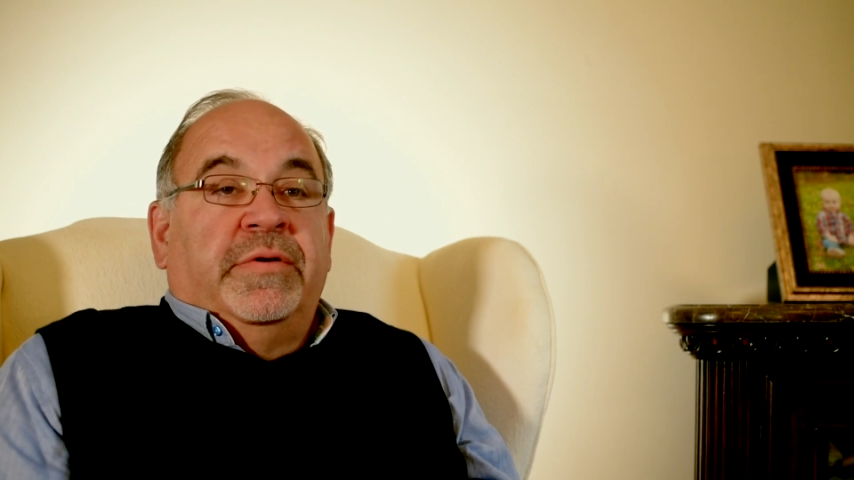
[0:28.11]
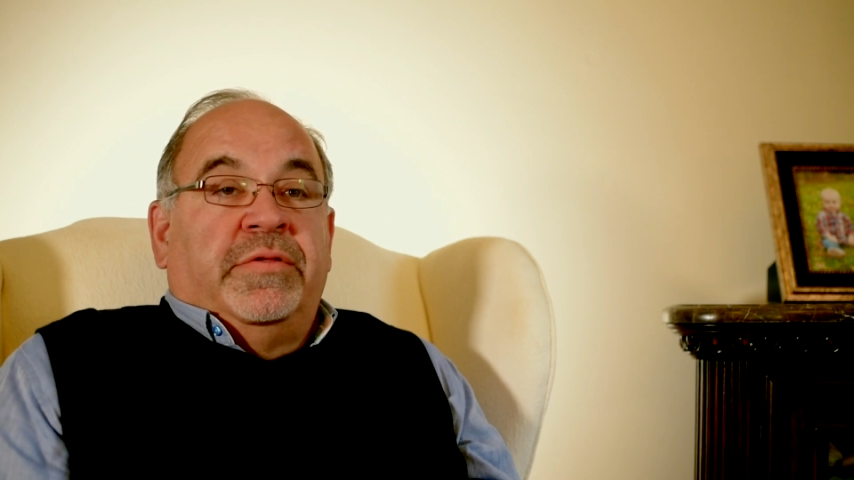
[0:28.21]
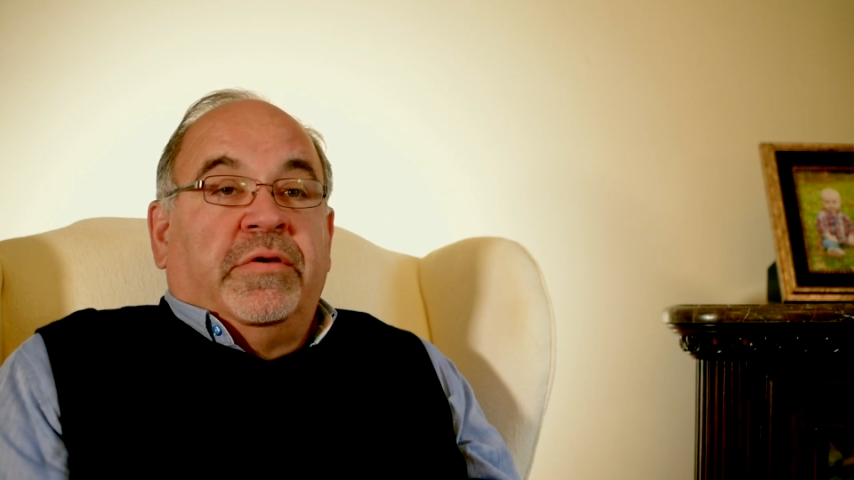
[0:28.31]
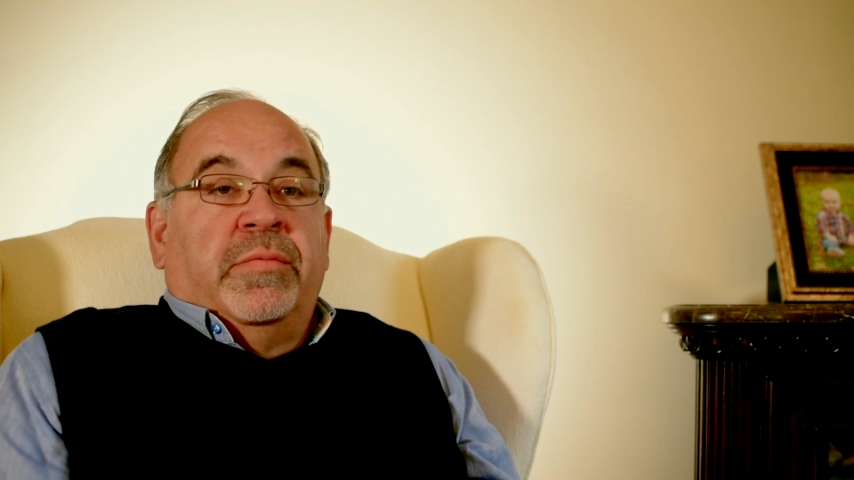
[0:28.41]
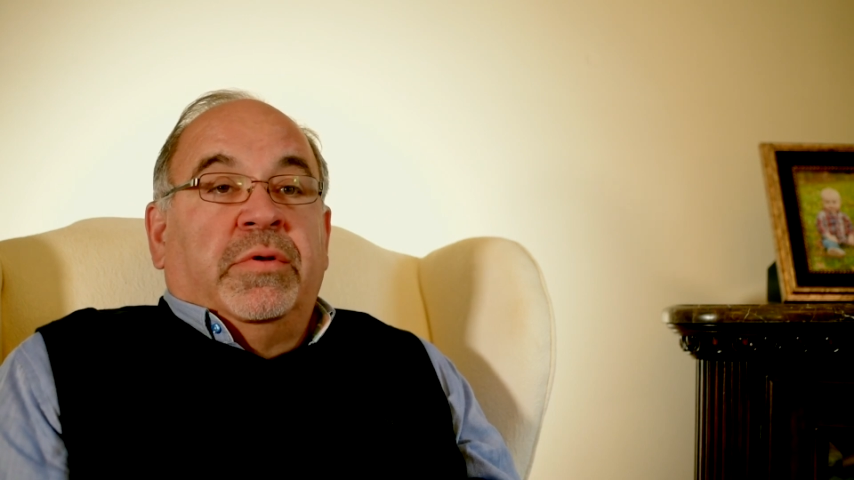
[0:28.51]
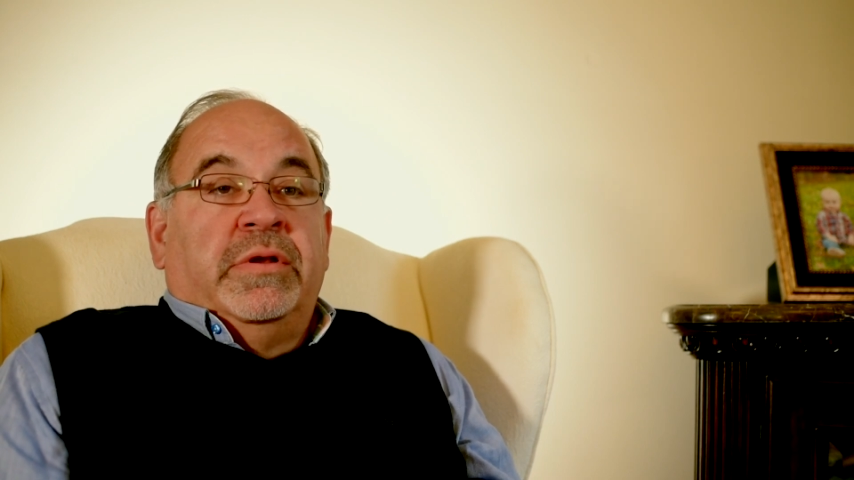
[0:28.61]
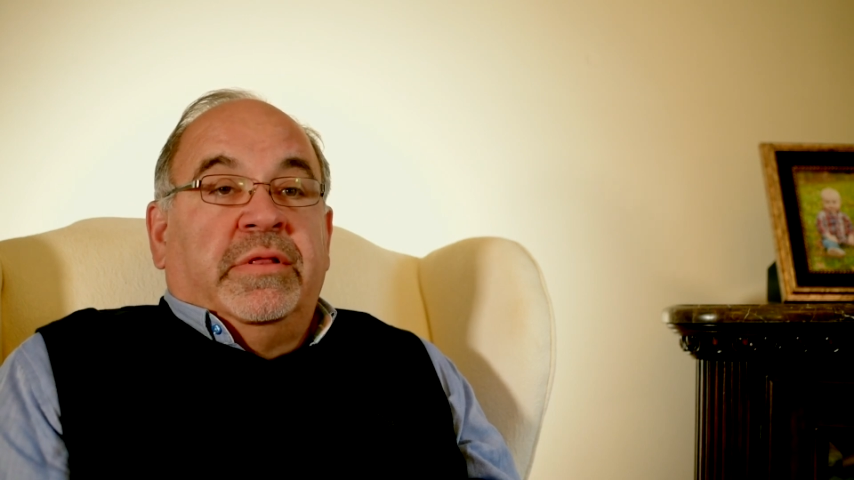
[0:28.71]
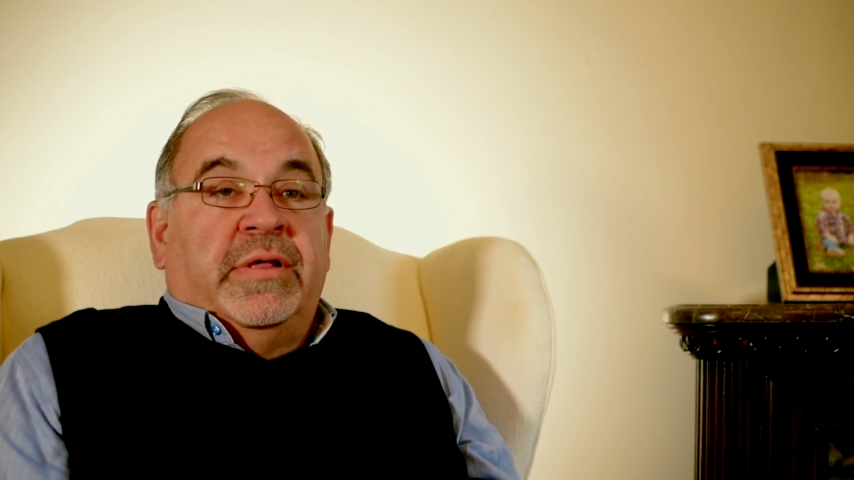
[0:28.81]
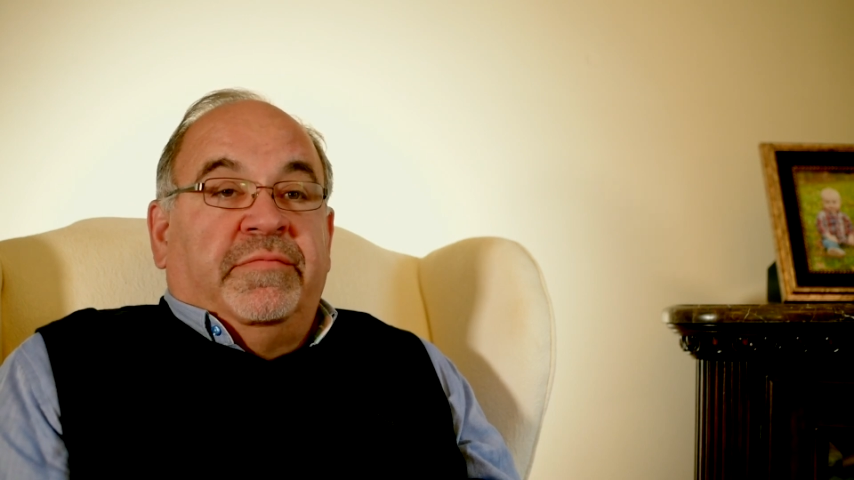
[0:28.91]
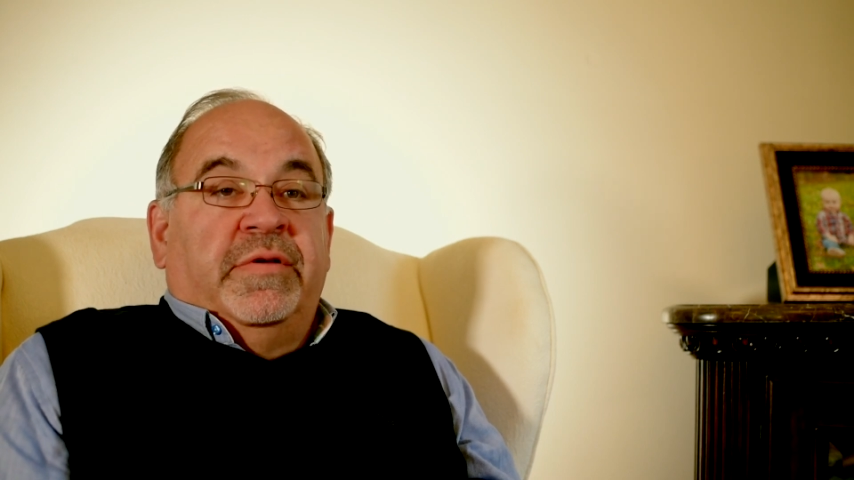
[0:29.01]
It's a community
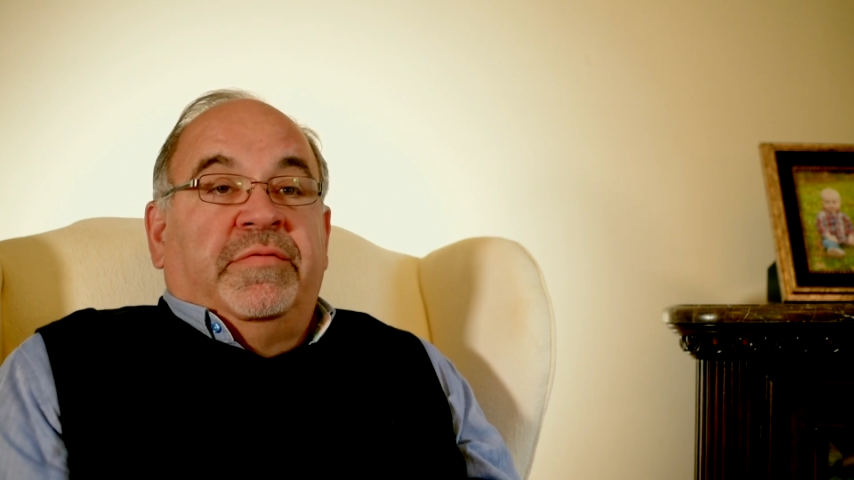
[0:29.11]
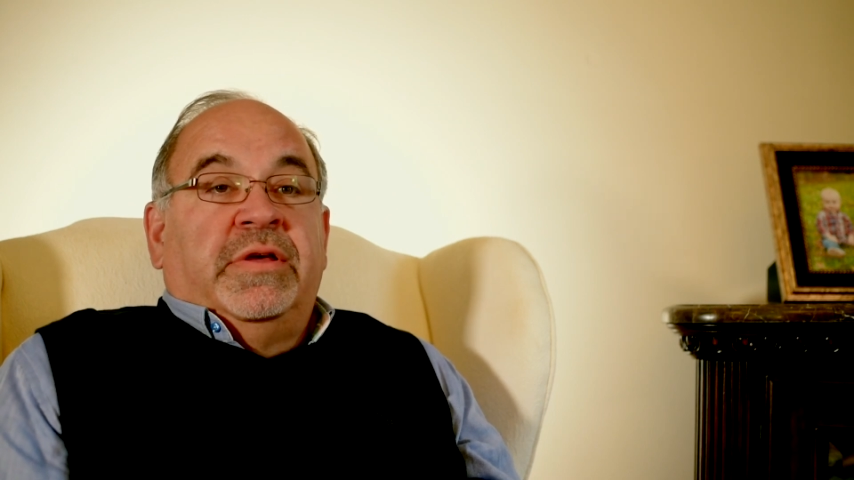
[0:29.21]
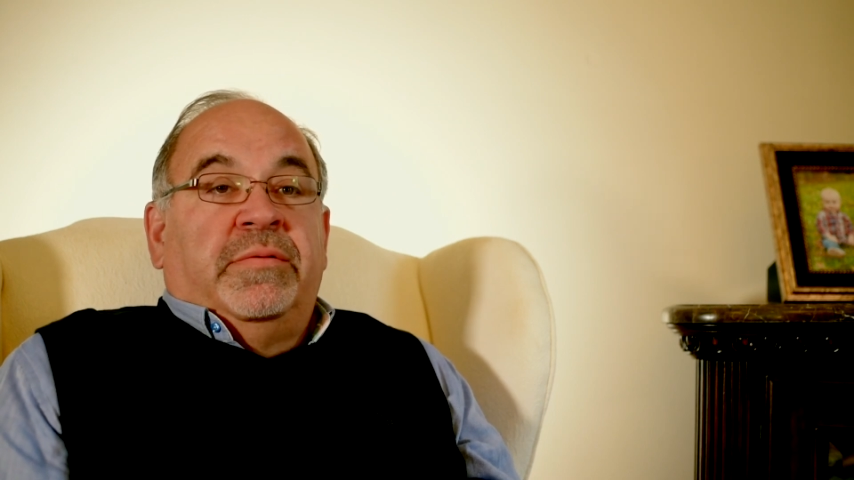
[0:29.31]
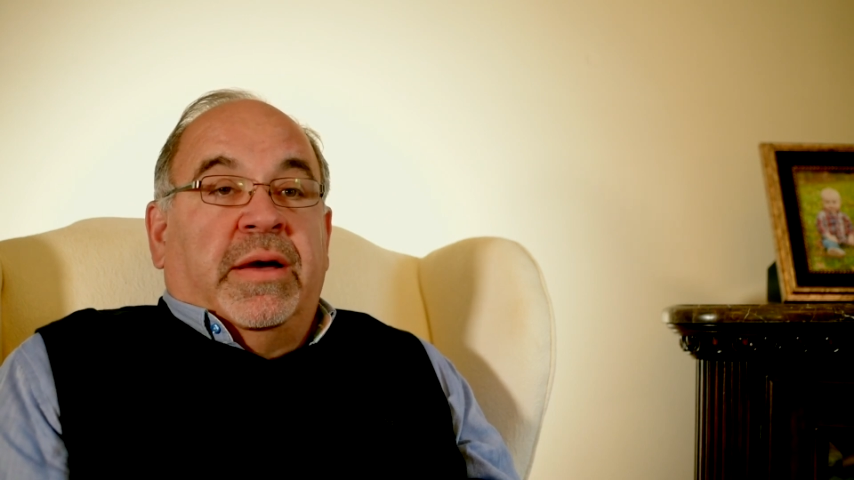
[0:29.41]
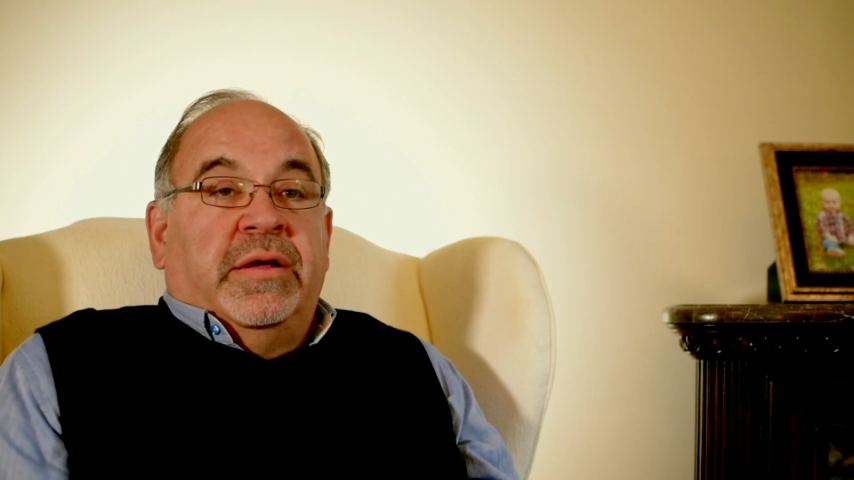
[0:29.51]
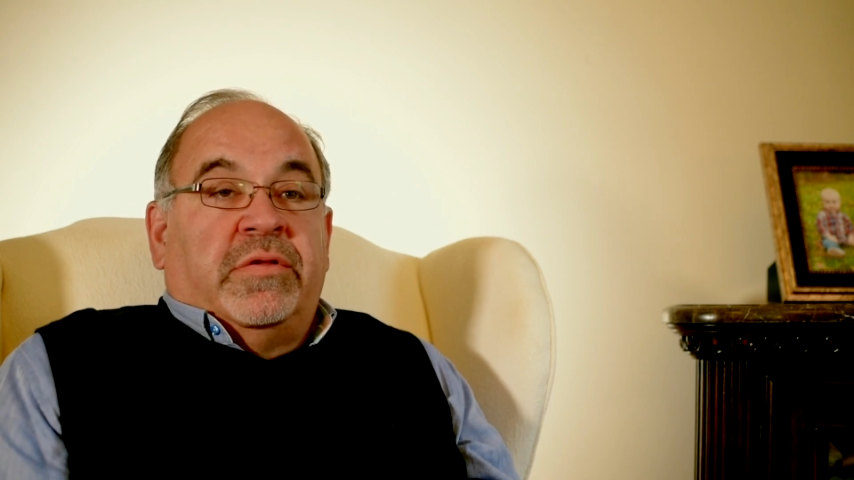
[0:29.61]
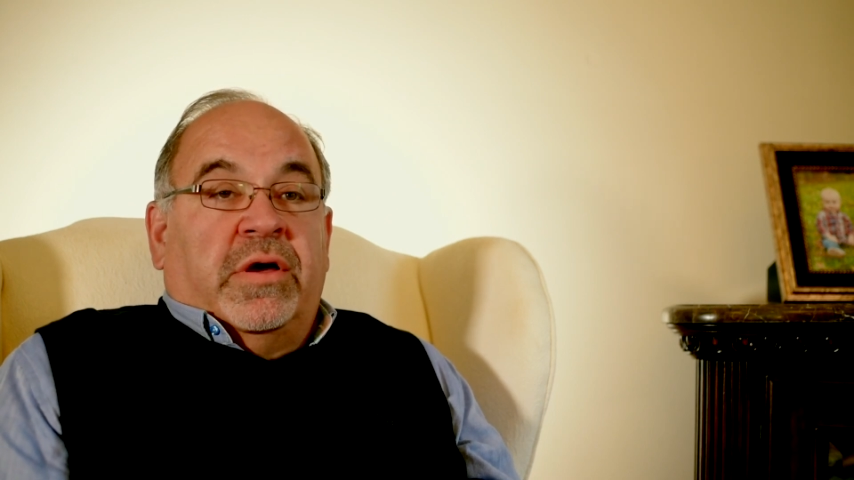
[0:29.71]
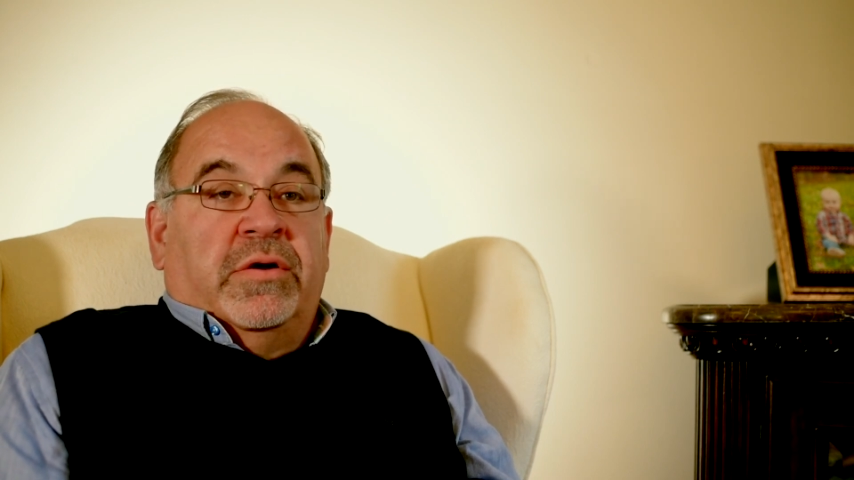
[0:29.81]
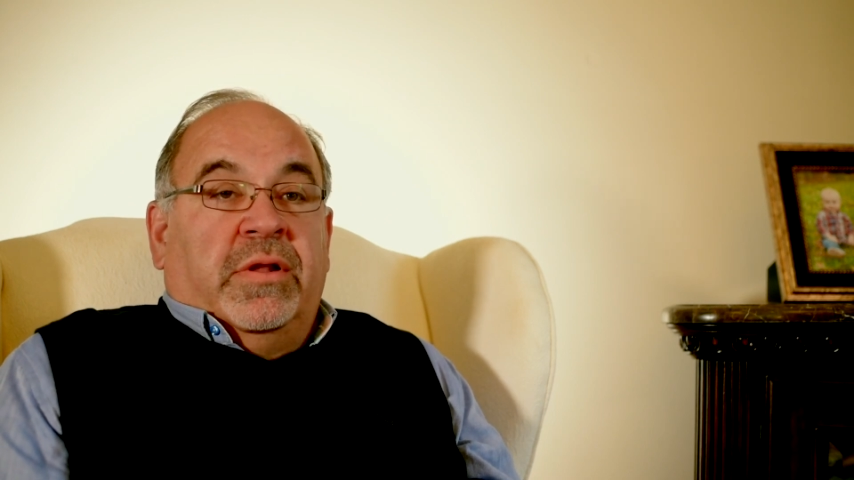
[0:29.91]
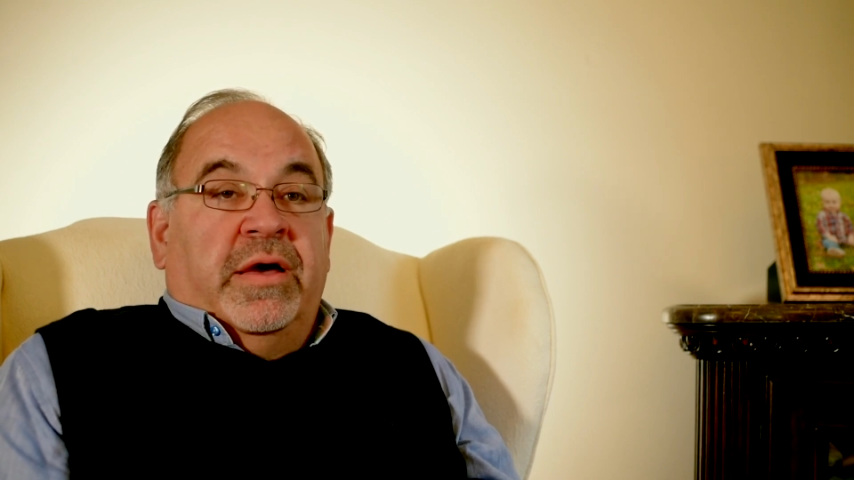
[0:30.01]
that I've lived in my
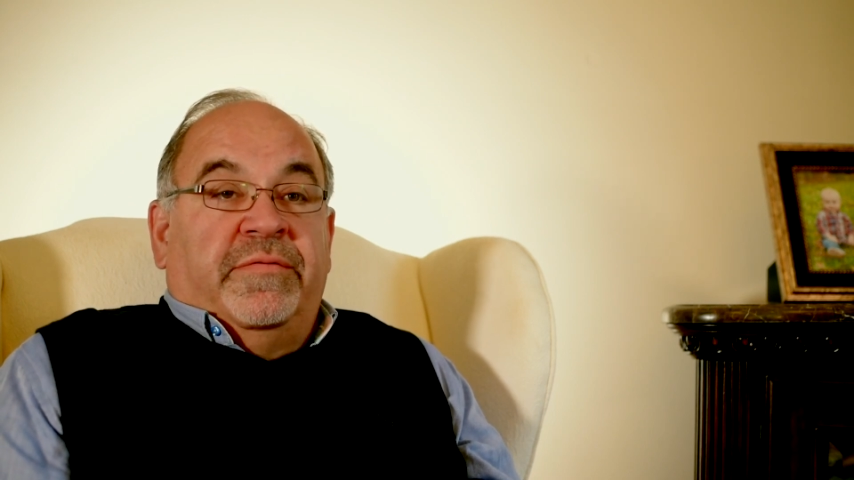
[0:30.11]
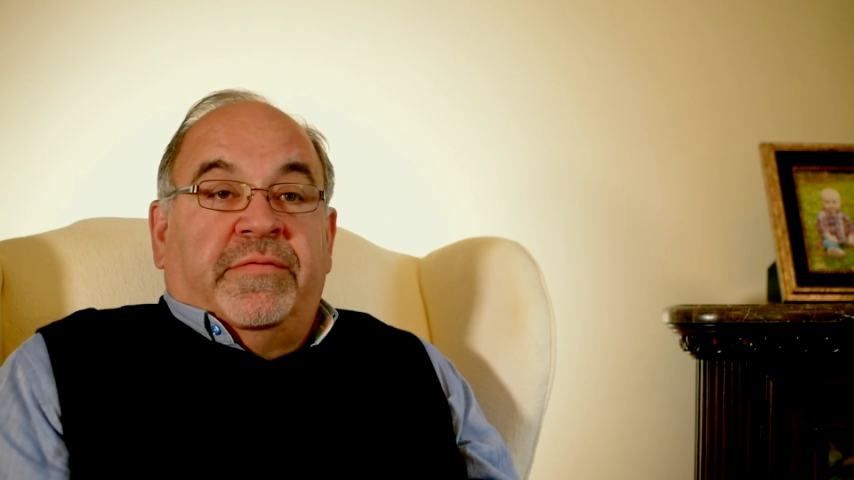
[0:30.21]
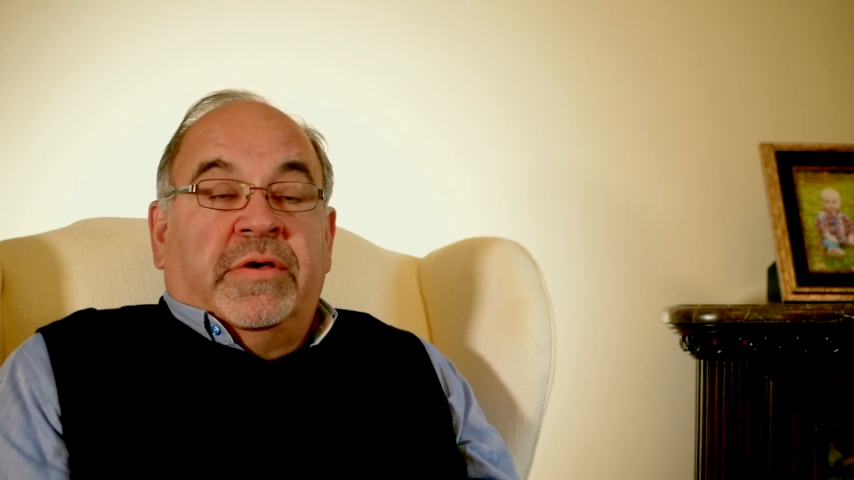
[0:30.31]
entire life.